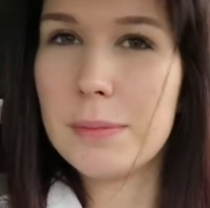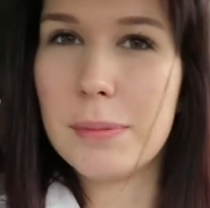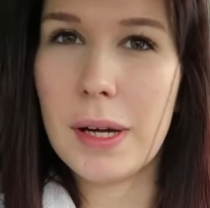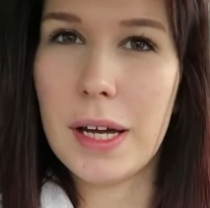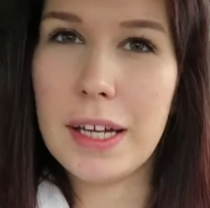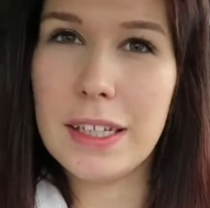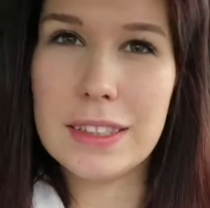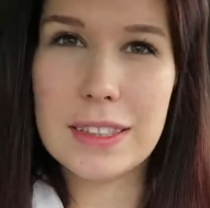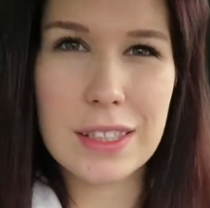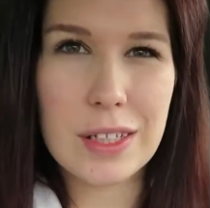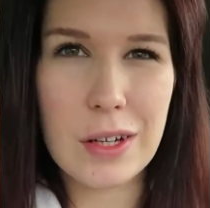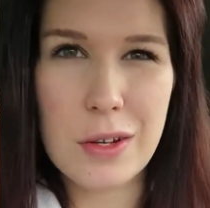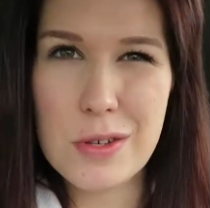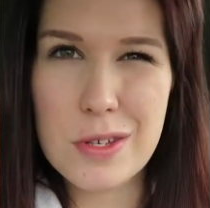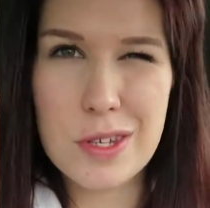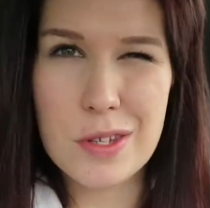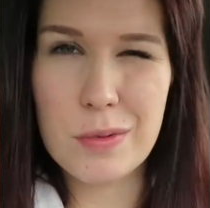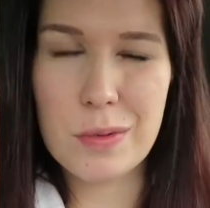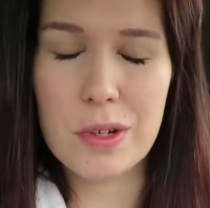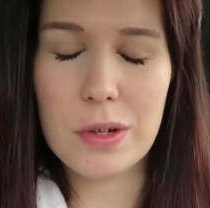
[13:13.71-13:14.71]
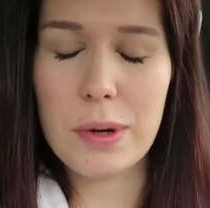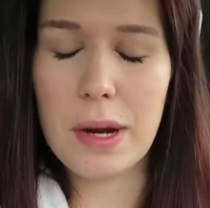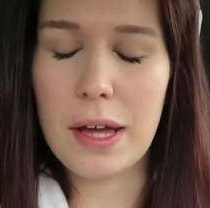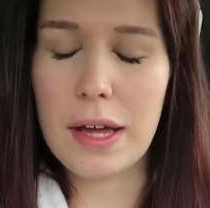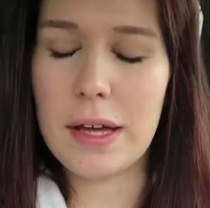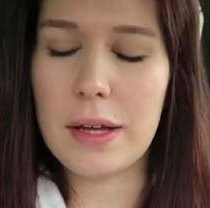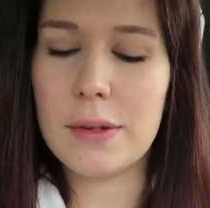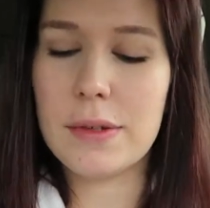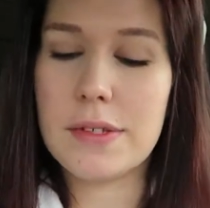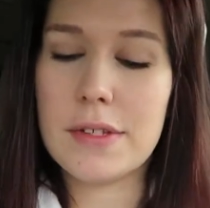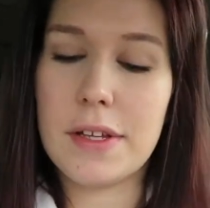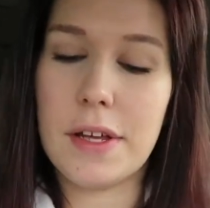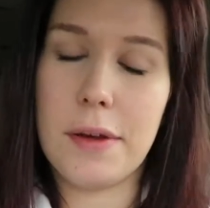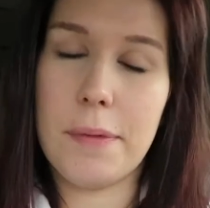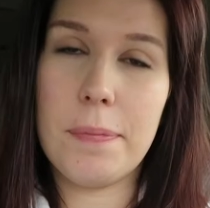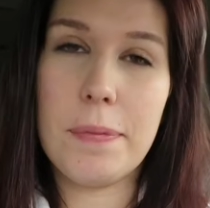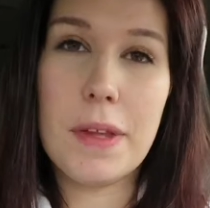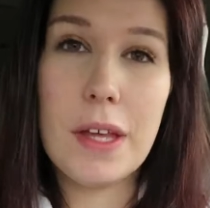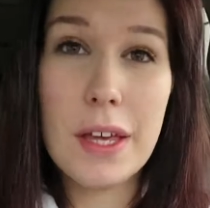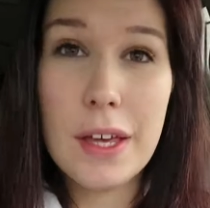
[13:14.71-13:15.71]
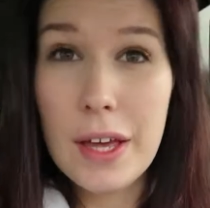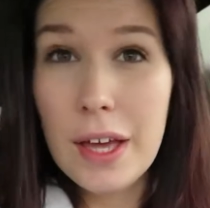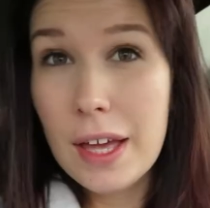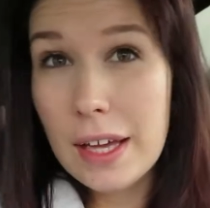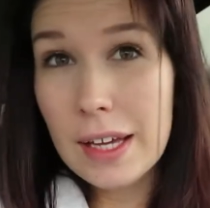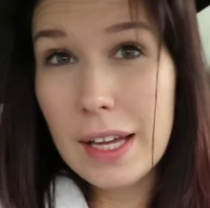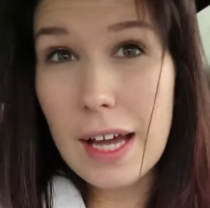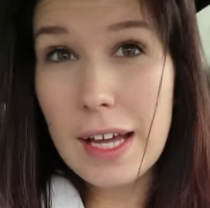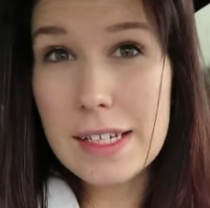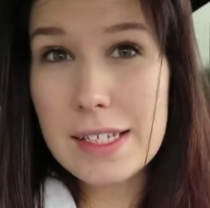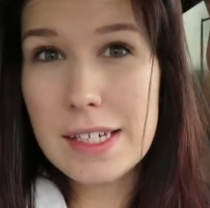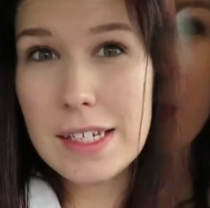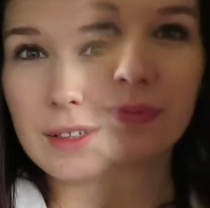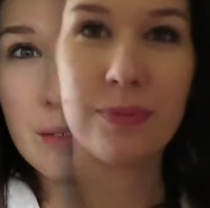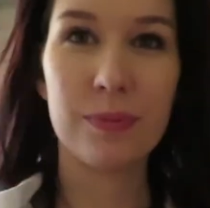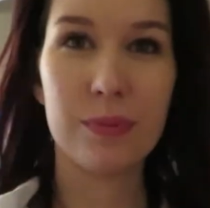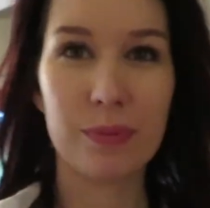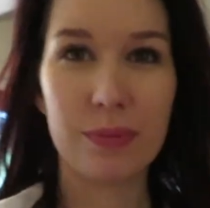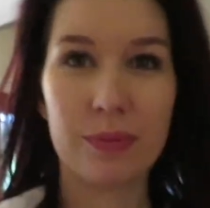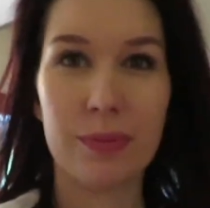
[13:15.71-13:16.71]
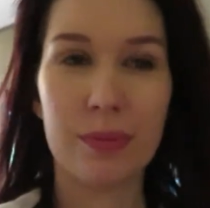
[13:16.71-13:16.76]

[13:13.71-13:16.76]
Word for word: But it's the closest one to my house, so ideal.